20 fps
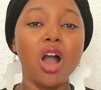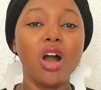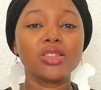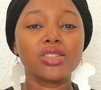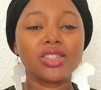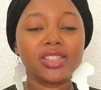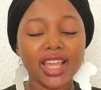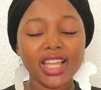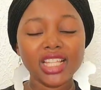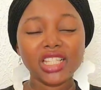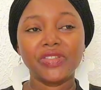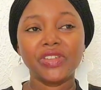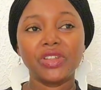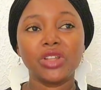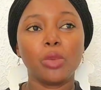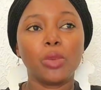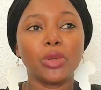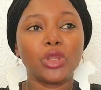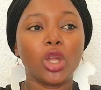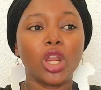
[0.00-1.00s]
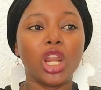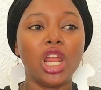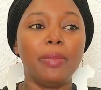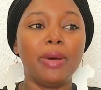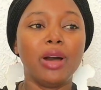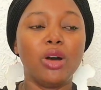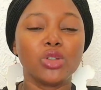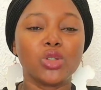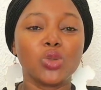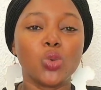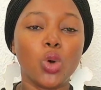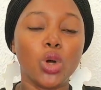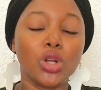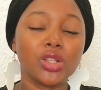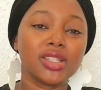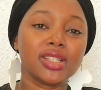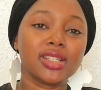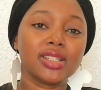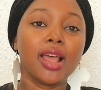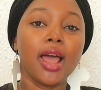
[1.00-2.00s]
So in today's video, I'll be
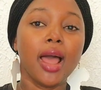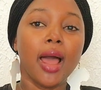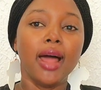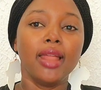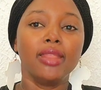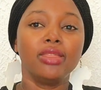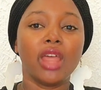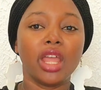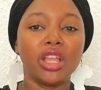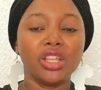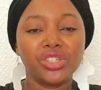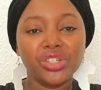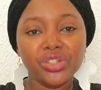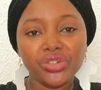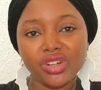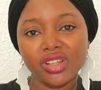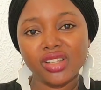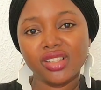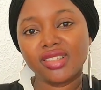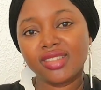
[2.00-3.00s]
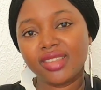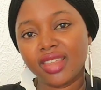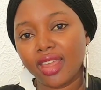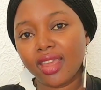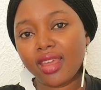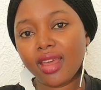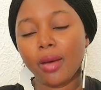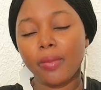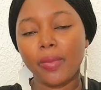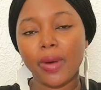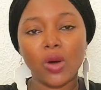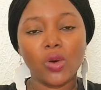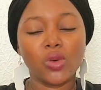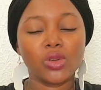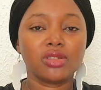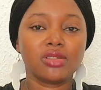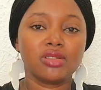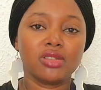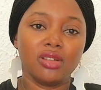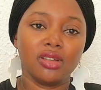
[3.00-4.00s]
talking about a video I saw
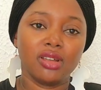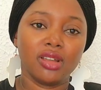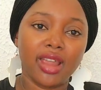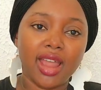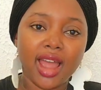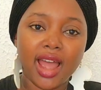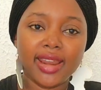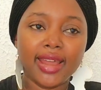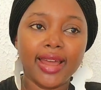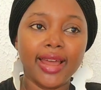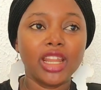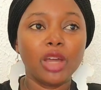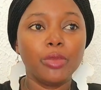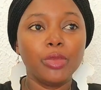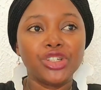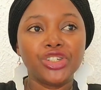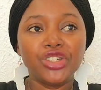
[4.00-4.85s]
on YouTube.